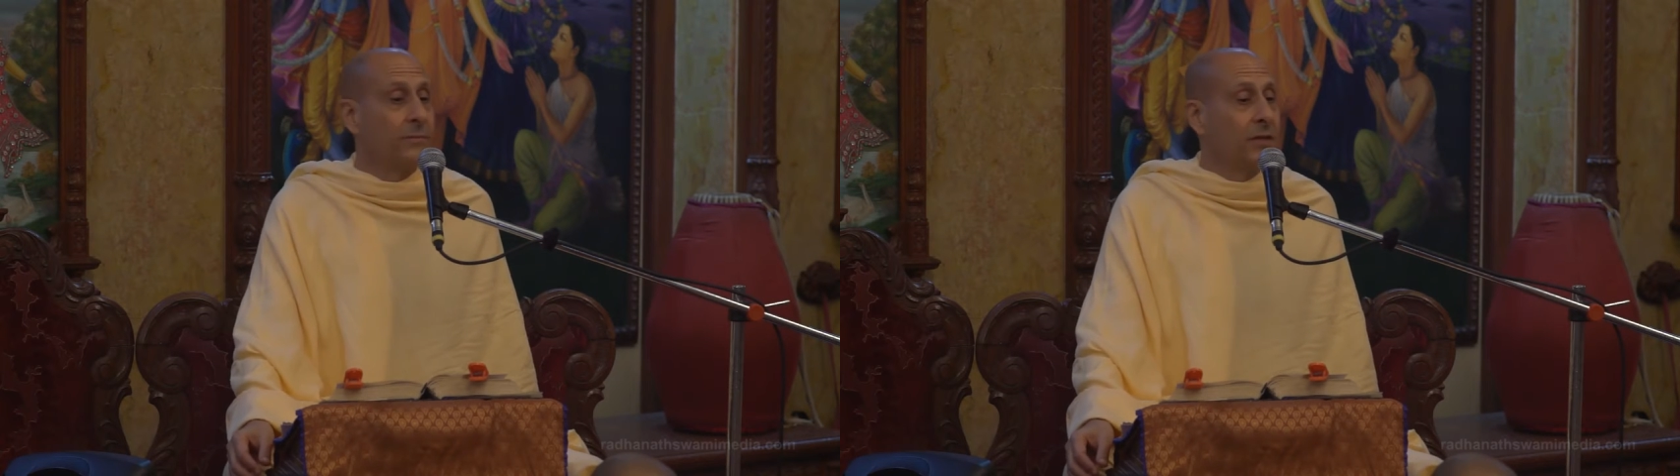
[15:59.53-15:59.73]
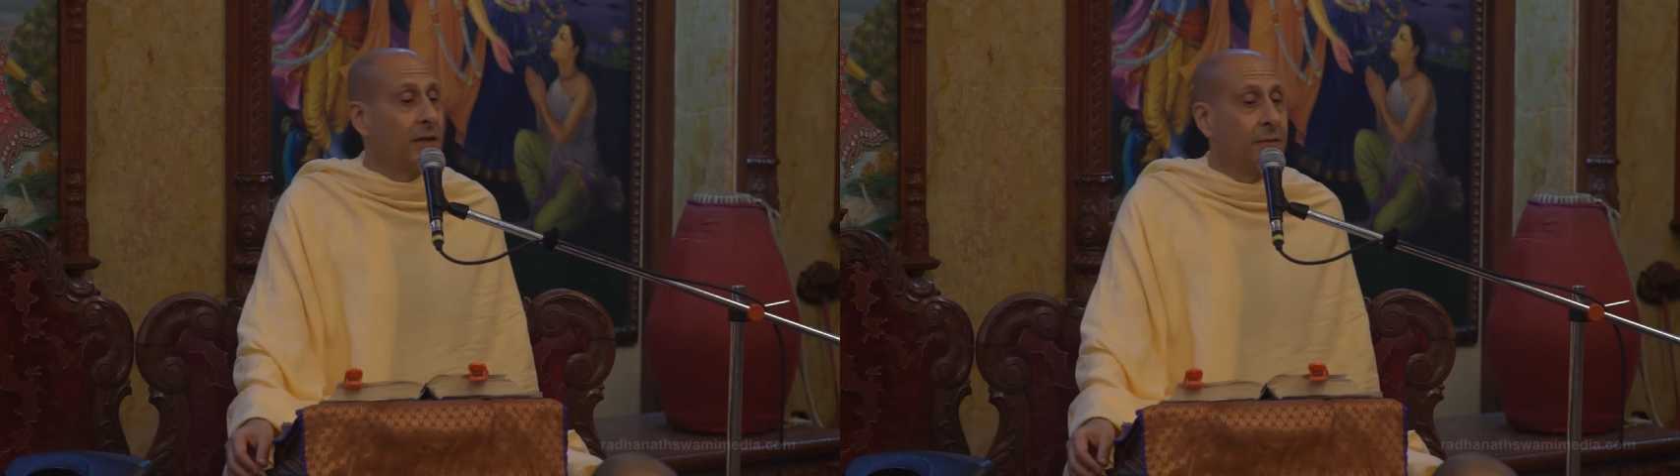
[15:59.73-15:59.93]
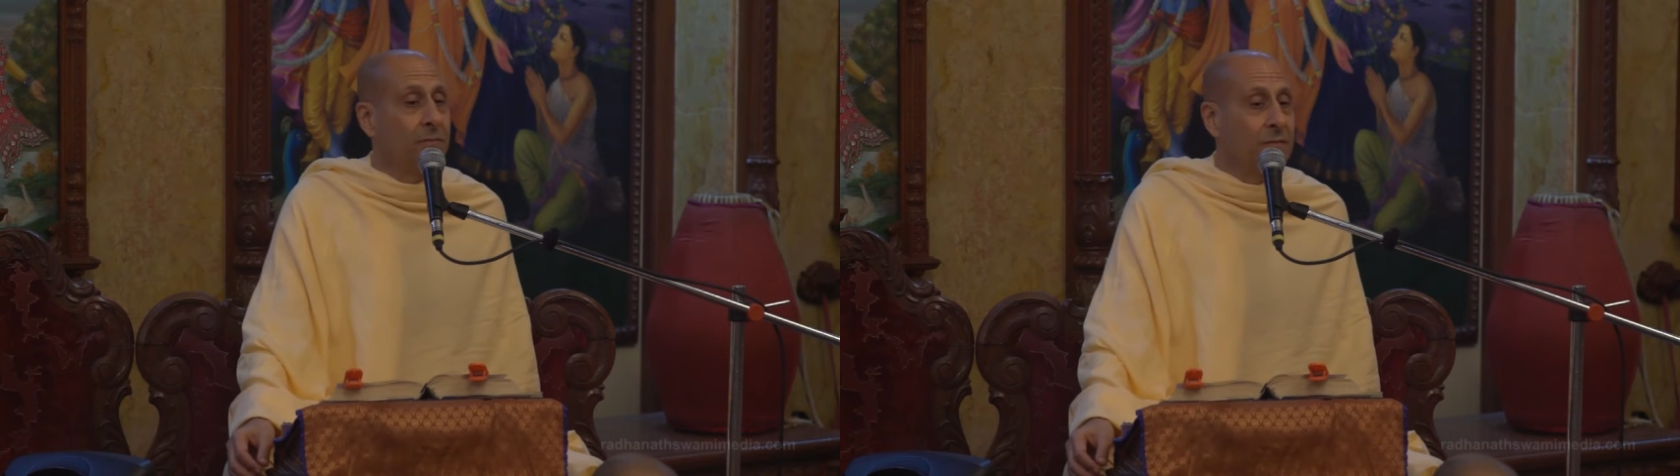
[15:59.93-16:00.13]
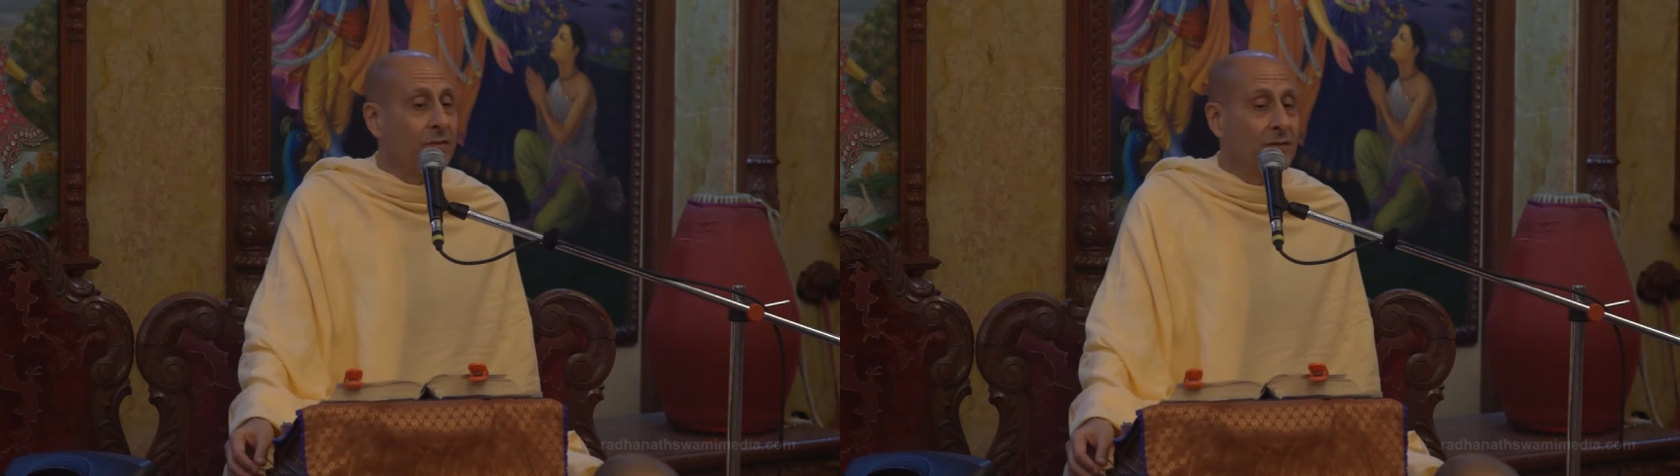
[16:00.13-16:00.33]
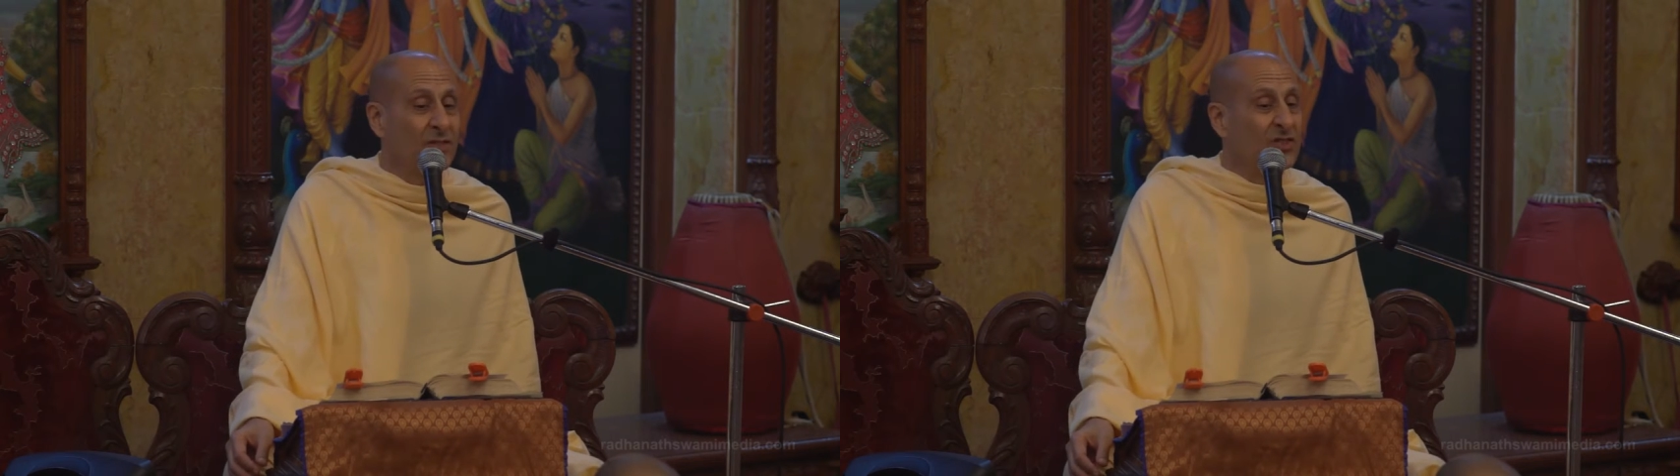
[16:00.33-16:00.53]
became
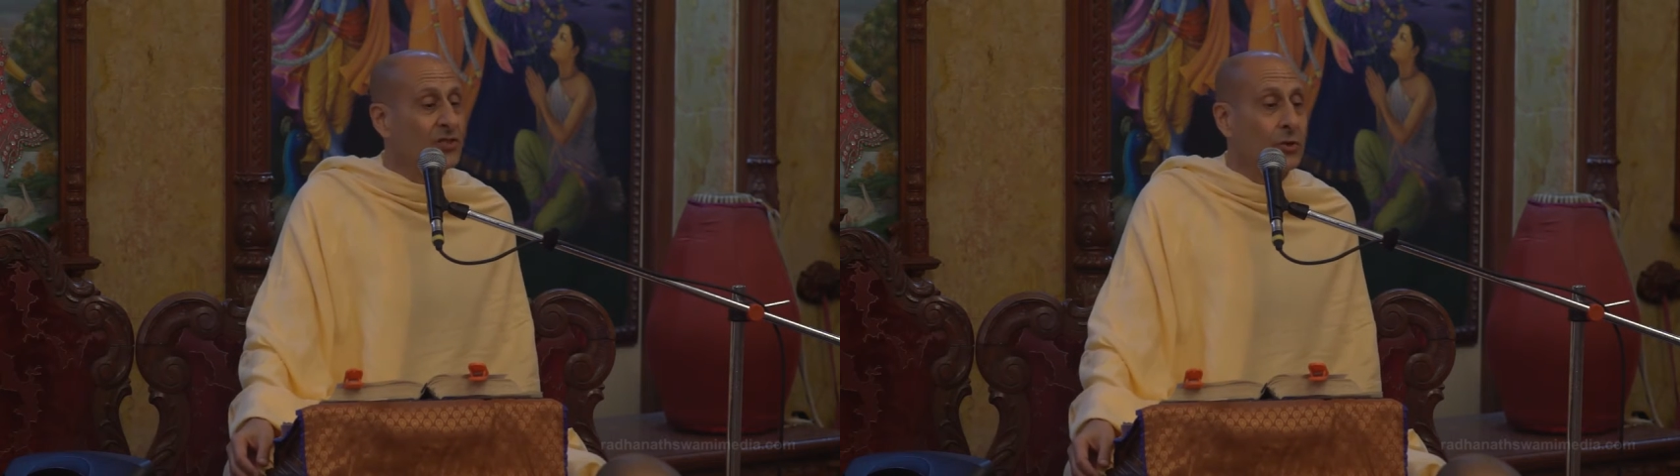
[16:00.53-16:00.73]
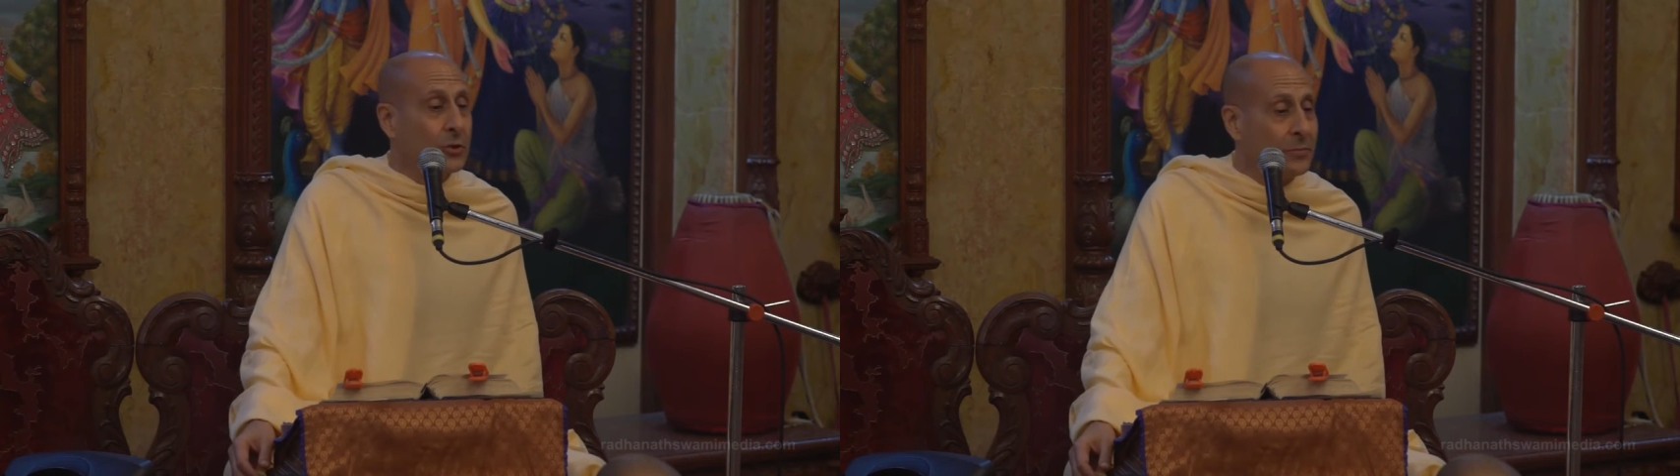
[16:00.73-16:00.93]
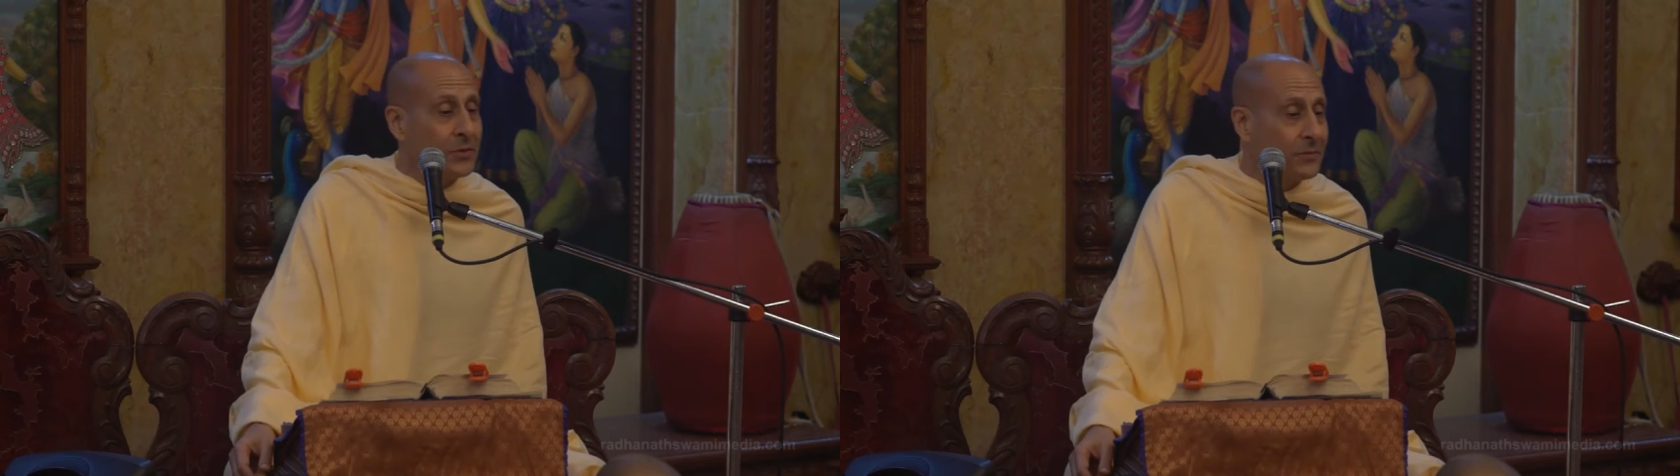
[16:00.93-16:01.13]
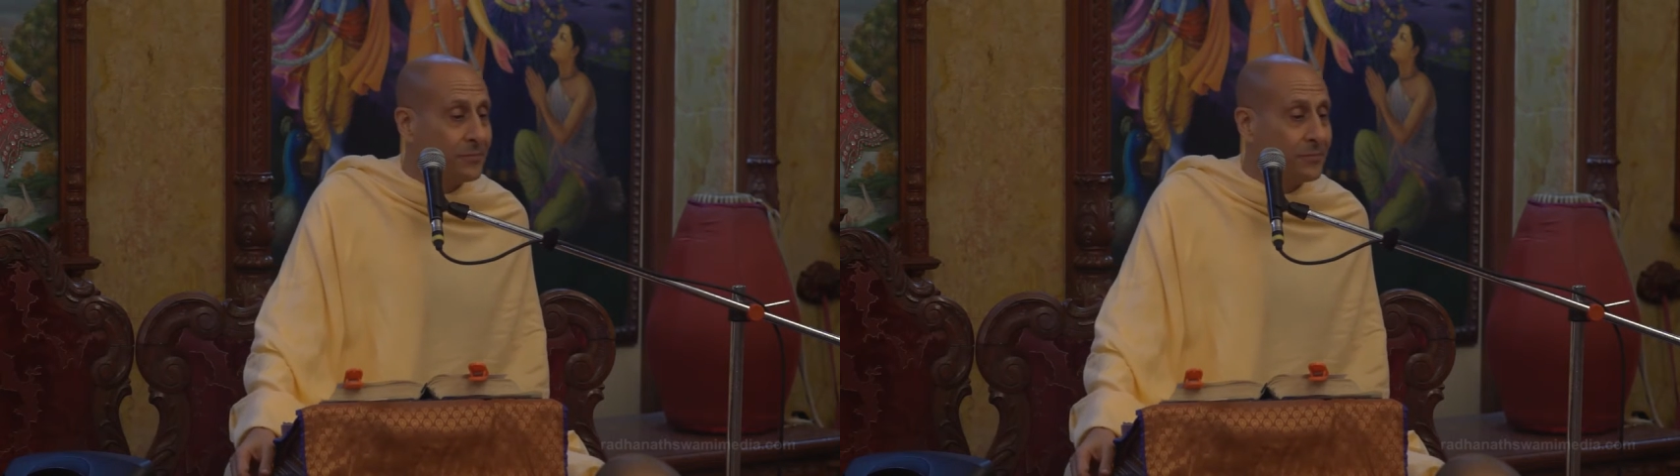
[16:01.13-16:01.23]
disturbed.